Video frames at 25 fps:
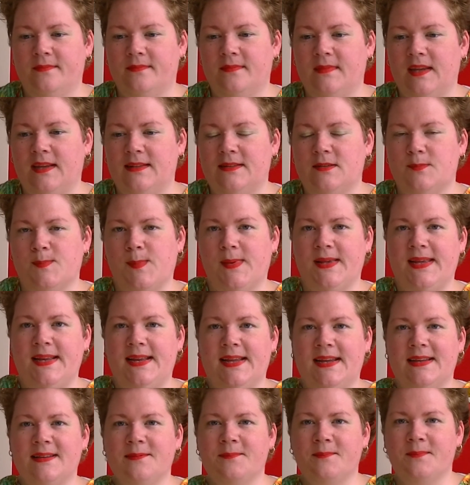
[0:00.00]
It's
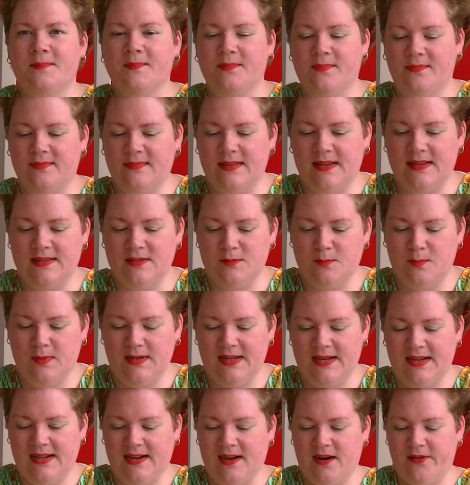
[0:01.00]
bleeding. It's
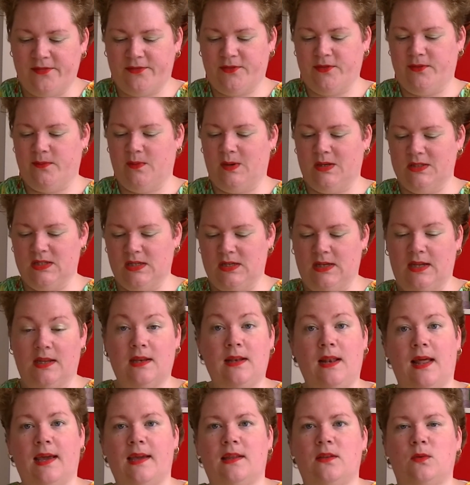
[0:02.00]
bleeding after washing
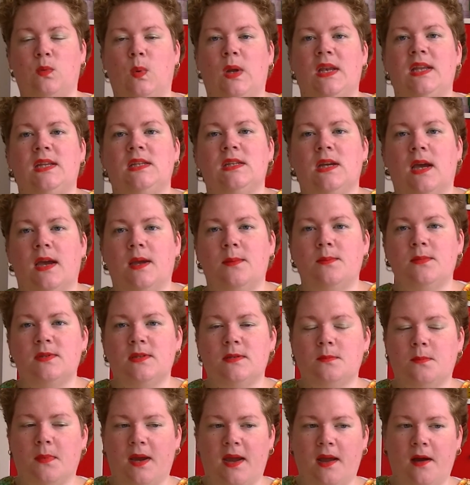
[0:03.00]
it like 20
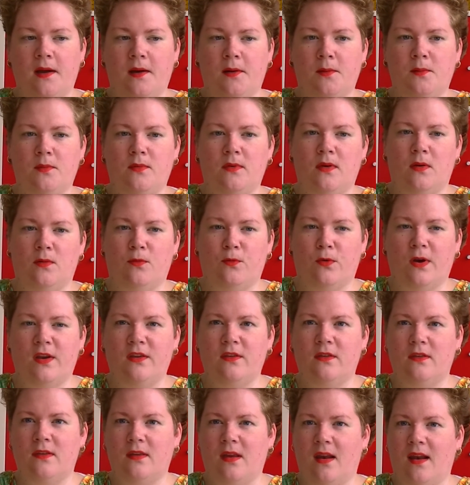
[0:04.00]
times. My arms and
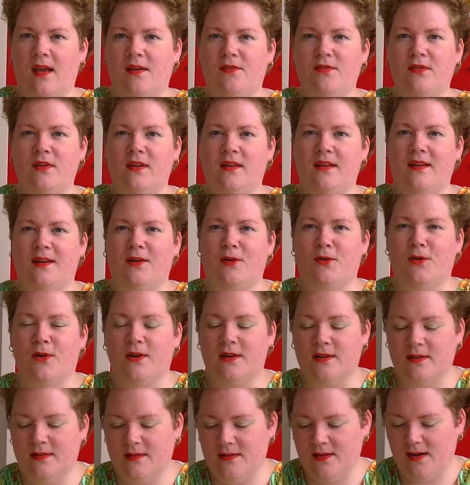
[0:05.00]
wrists and everything
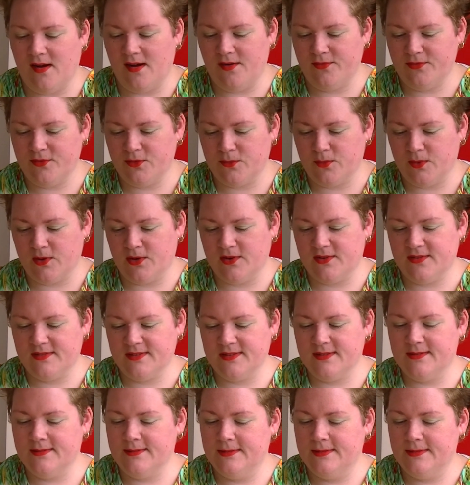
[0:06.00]
hurt afterwards.